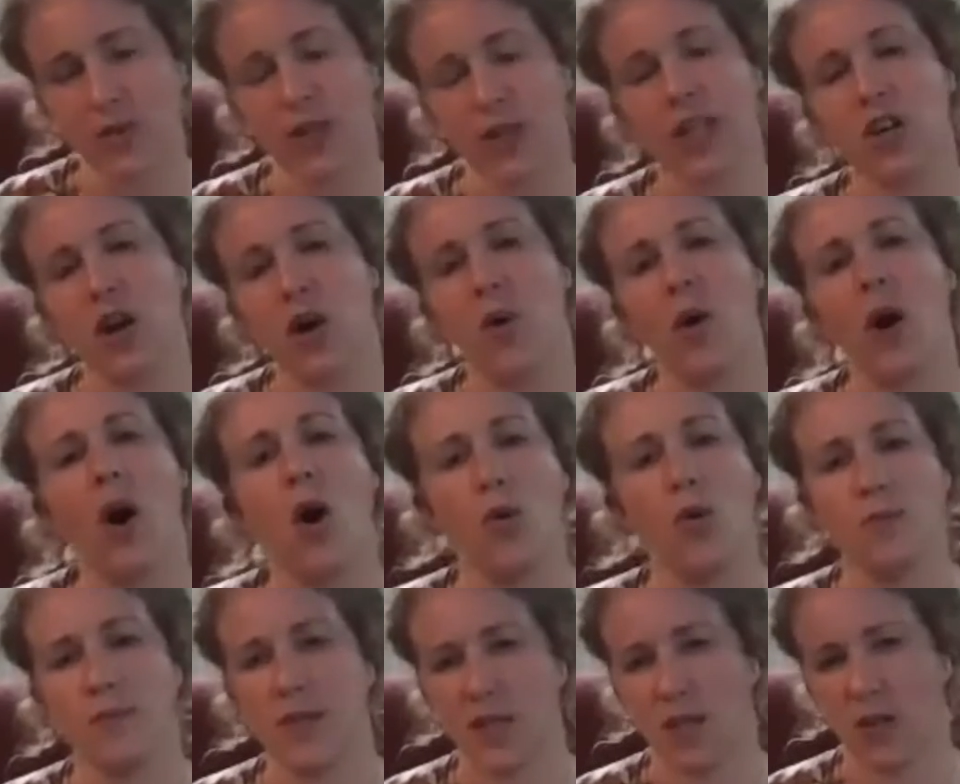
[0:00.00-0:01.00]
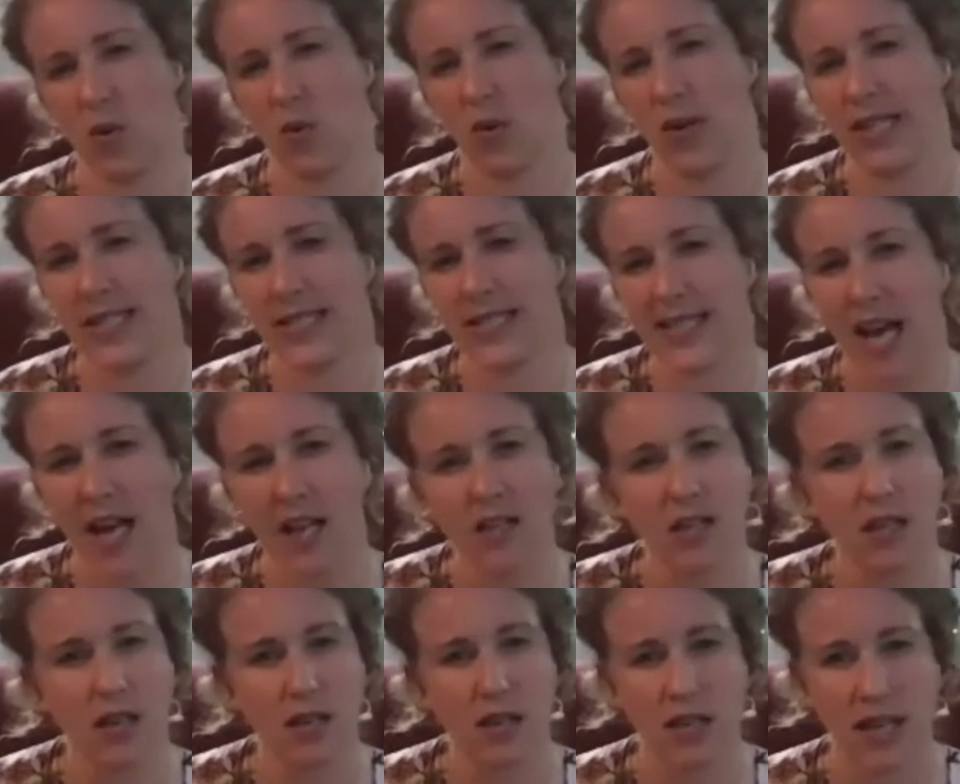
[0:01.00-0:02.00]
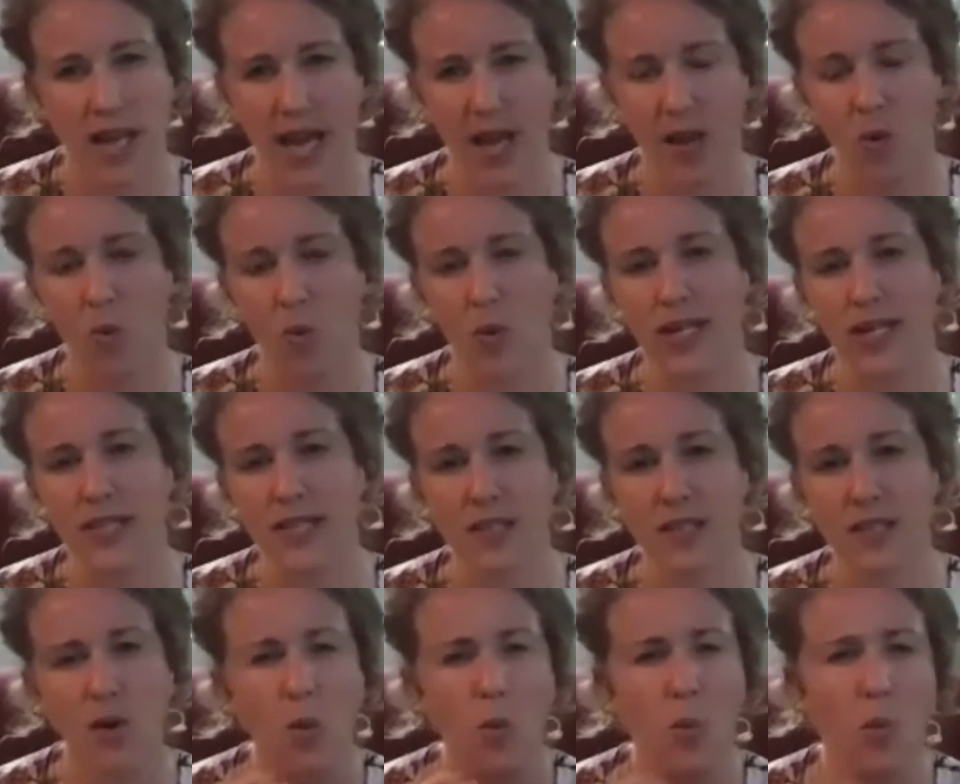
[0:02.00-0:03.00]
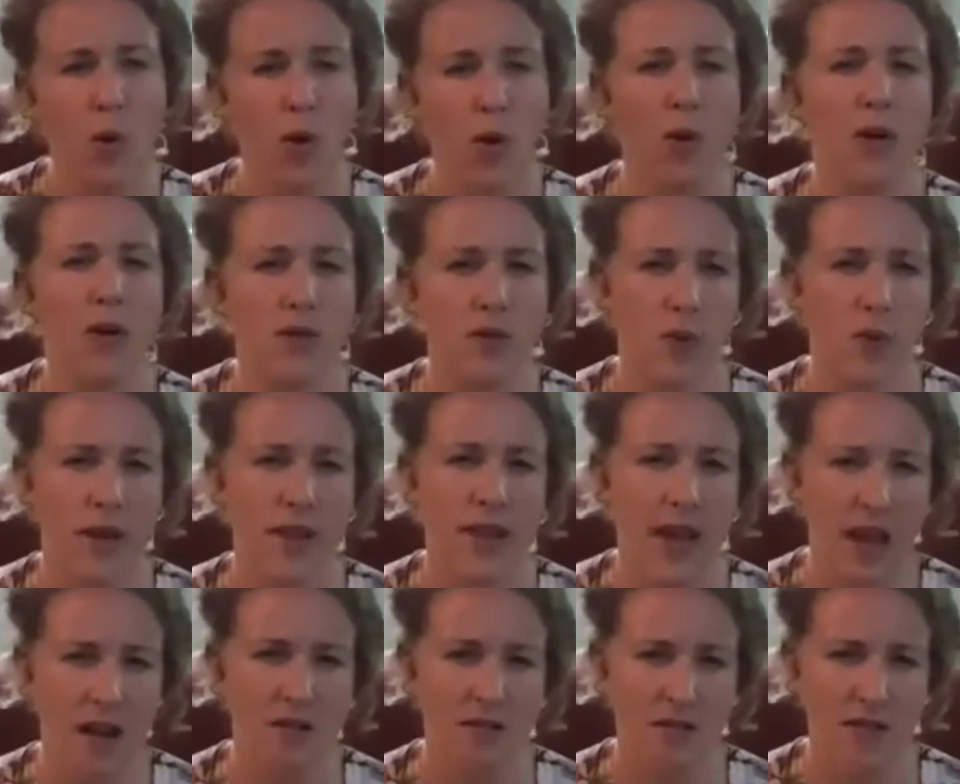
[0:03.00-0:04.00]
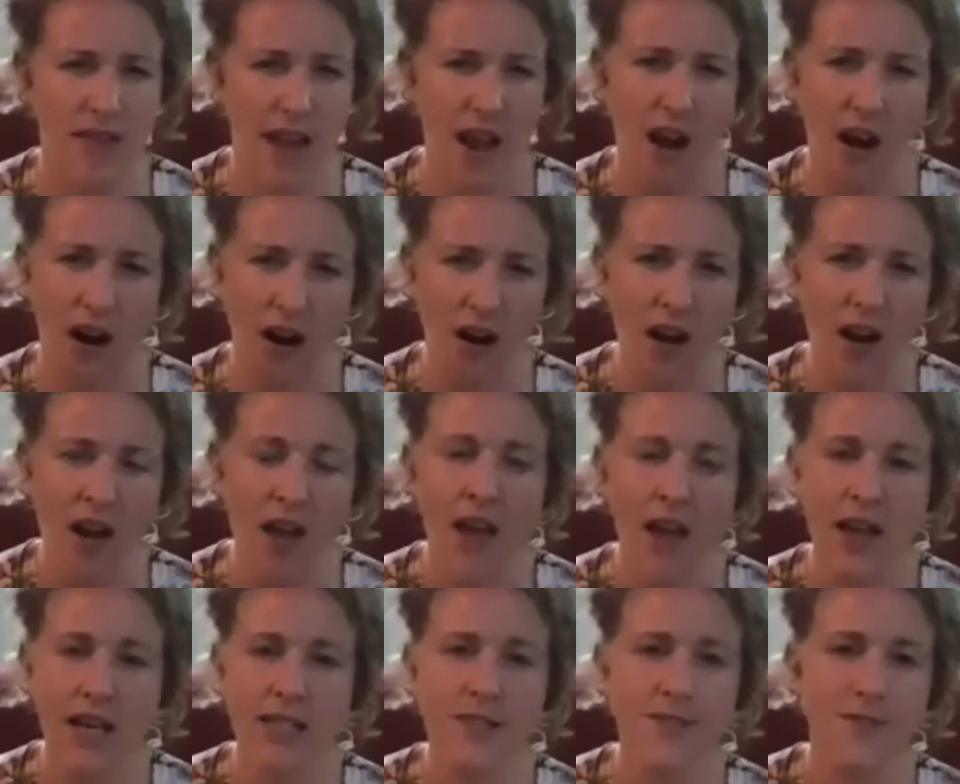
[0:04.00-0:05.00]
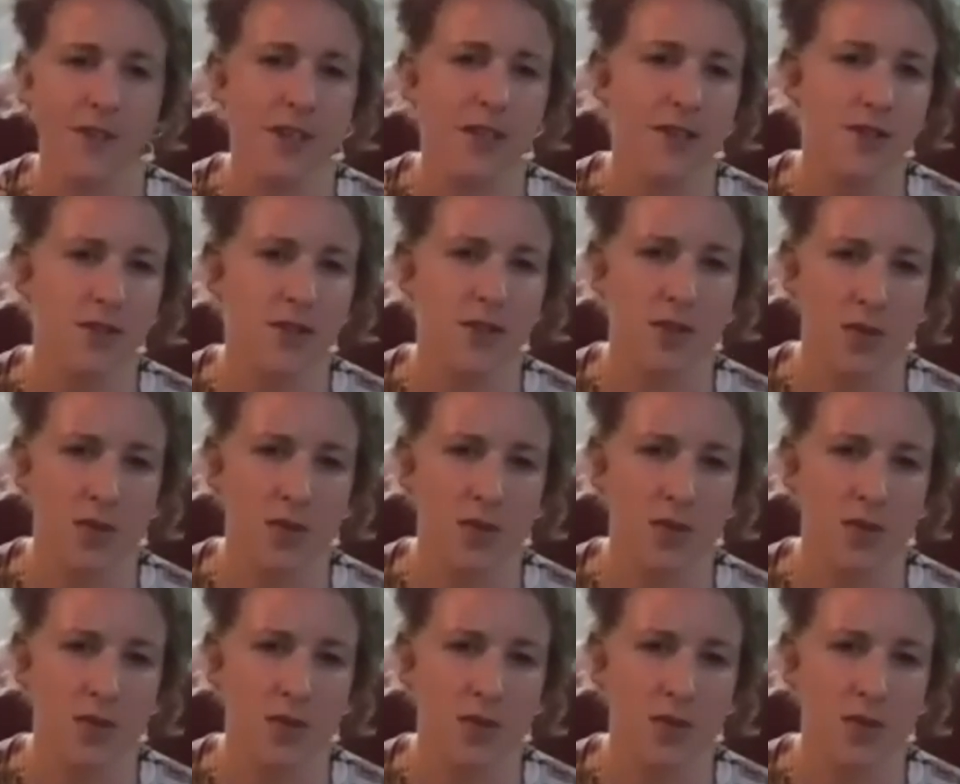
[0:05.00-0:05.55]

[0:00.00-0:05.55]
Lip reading: student go home to? What does that look like? What is their world when they are there? Because for a